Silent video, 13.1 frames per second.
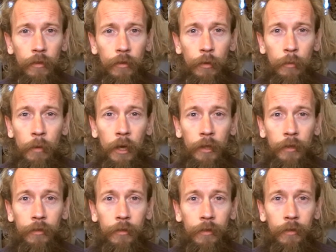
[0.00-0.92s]
You
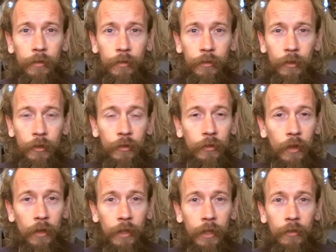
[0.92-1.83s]
might just
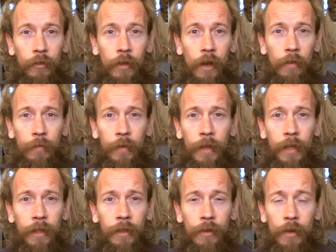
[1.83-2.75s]
suddenly start
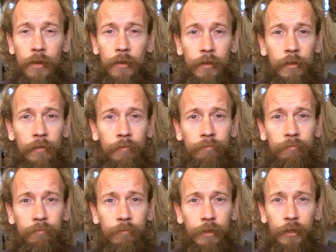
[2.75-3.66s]
feeling good
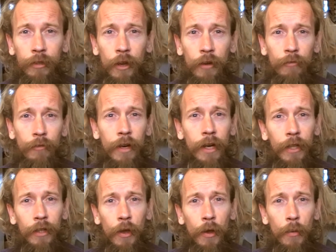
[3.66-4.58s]
and you don't
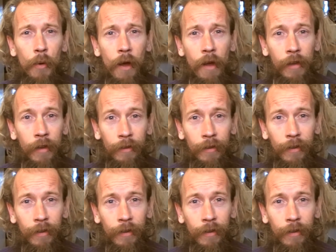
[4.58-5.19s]
really know why.